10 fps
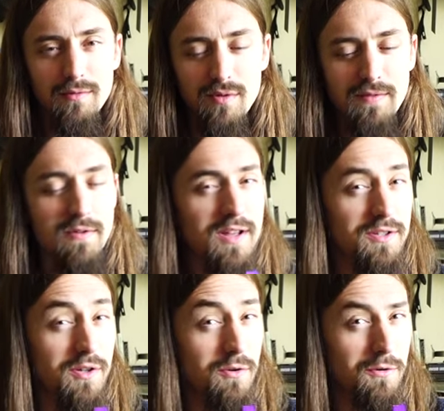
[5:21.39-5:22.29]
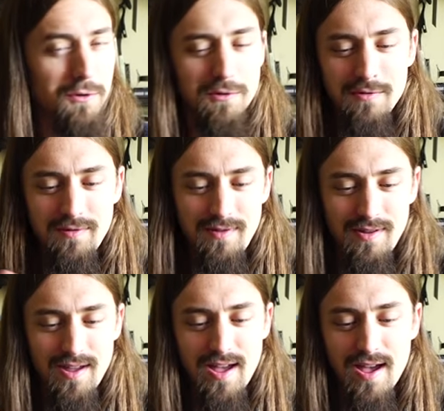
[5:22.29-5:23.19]
Wait for that to cool,
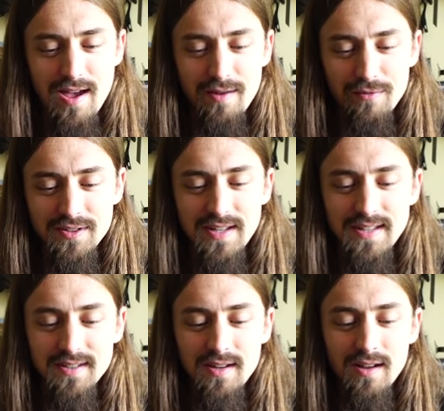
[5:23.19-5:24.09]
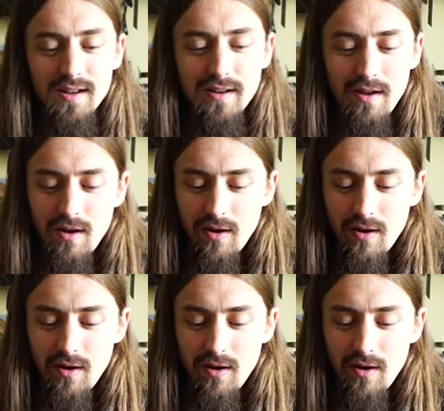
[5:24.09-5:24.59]
and once that's done,